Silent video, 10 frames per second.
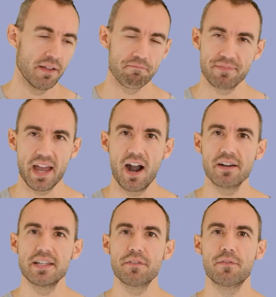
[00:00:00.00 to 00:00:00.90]
There are
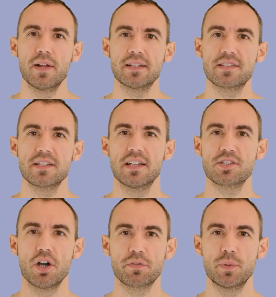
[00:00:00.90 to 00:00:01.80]
different
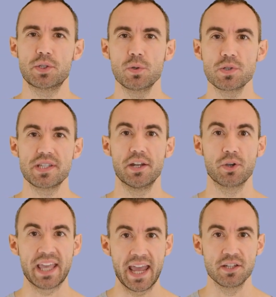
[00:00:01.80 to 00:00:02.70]
software tools that you
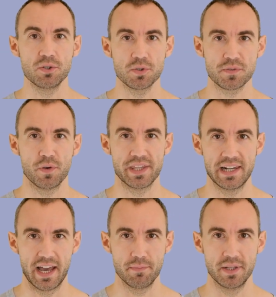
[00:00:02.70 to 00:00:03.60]
can use for the
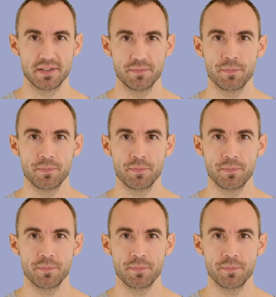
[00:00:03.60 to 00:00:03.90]
alignment.